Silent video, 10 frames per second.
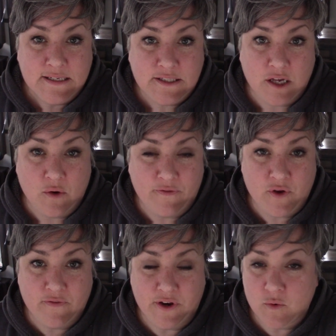So if
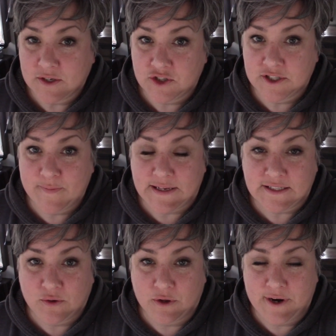you have any questions about
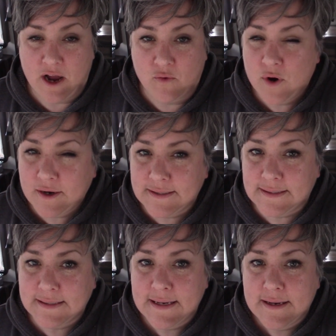solar and how it
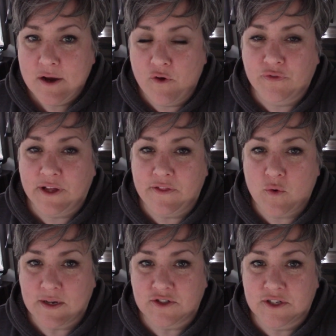works, hopefully the
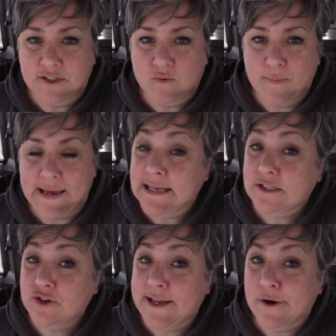questions will be
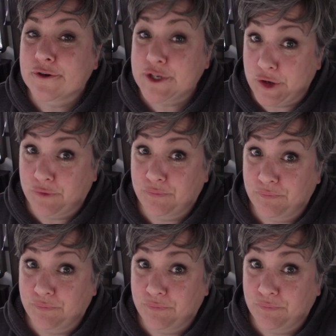answered here too.